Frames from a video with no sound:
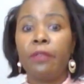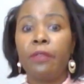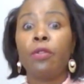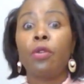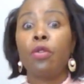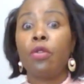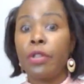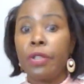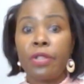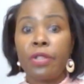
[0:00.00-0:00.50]
if you're
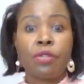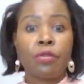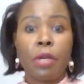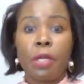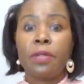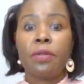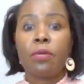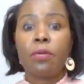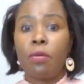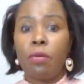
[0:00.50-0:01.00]
going
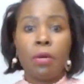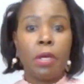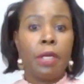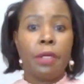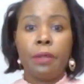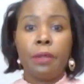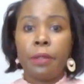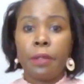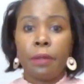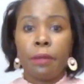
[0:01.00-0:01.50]
straight school
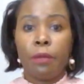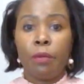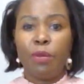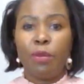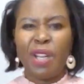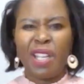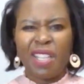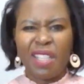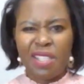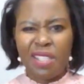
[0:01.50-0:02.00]
and
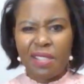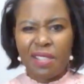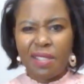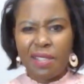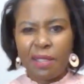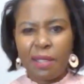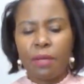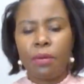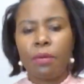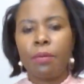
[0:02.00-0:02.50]
working just
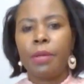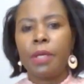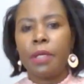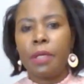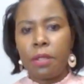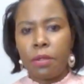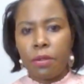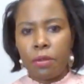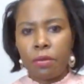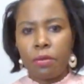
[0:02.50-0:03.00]
a little bit,
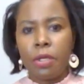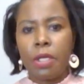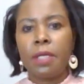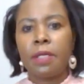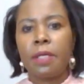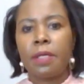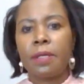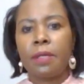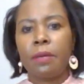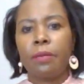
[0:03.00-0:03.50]
then 2
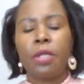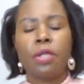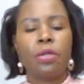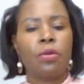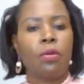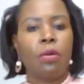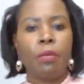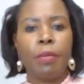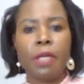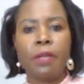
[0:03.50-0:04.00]
years is the way to
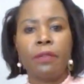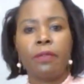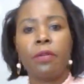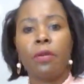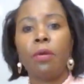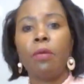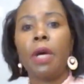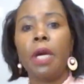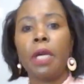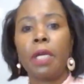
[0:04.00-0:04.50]
go. But if
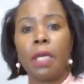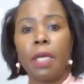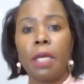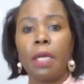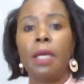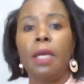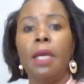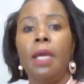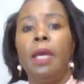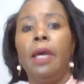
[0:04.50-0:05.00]
you're
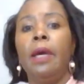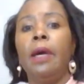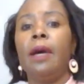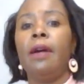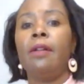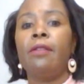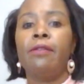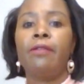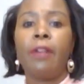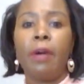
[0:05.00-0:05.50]
working,
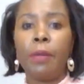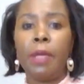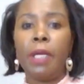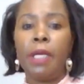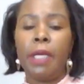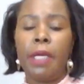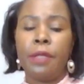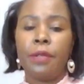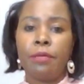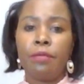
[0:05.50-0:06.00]
have
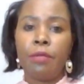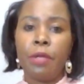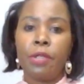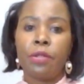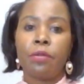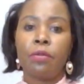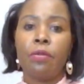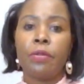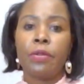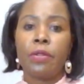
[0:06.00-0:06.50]
family, and you want
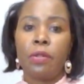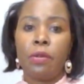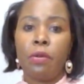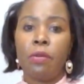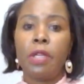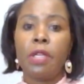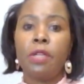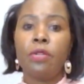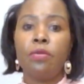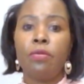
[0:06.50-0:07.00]
to go slow,
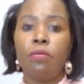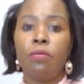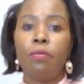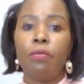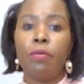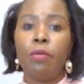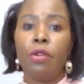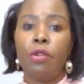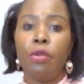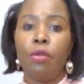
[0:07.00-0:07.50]
then
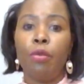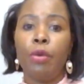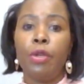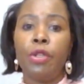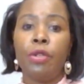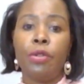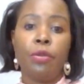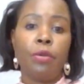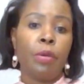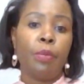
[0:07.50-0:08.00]
when
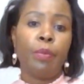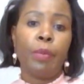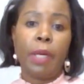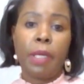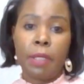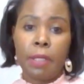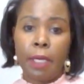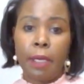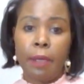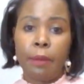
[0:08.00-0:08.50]
you do it
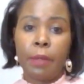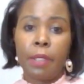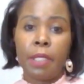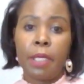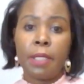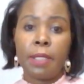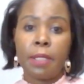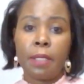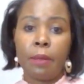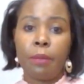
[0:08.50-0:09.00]
part time, it
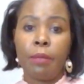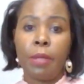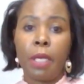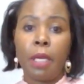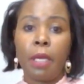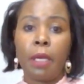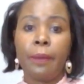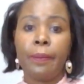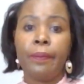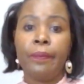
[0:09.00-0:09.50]
ends up
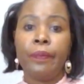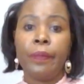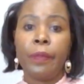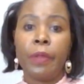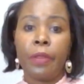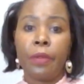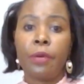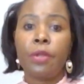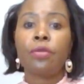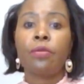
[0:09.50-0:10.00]
being
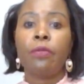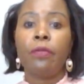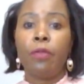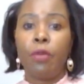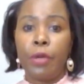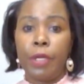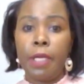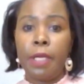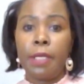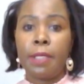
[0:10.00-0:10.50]
3 to 4
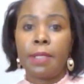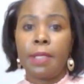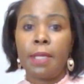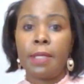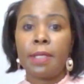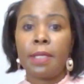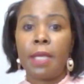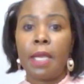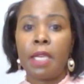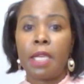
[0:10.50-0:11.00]
years.
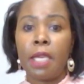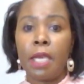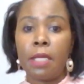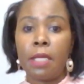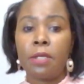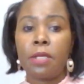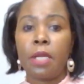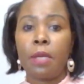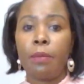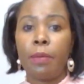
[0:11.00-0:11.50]
That's
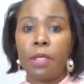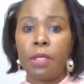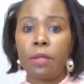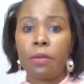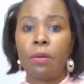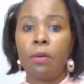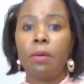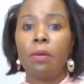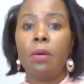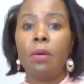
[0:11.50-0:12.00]
psychiatric
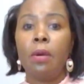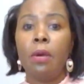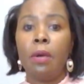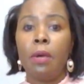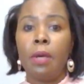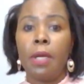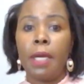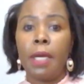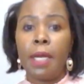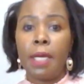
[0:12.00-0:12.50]
mental
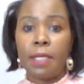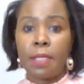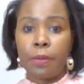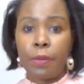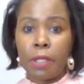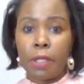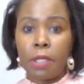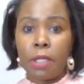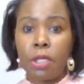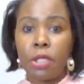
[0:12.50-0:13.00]
nurse
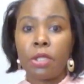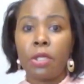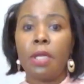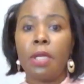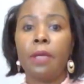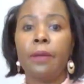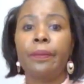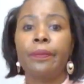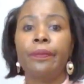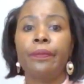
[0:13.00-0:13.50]

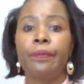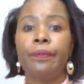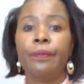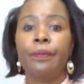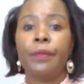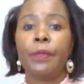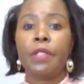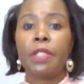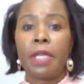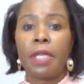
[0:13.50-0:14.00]
practitioner,
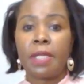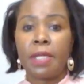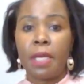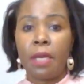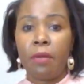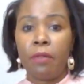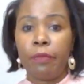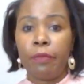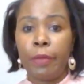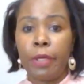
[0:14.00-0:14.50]
takes
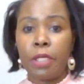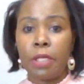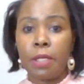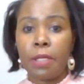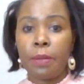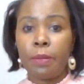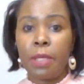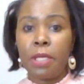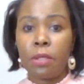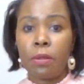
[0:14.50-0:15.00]
care of
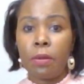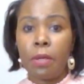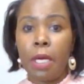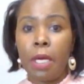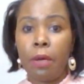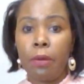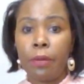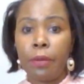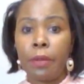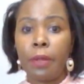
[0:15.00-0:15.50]
patients' mental
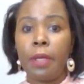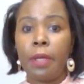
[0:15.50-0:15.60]
health.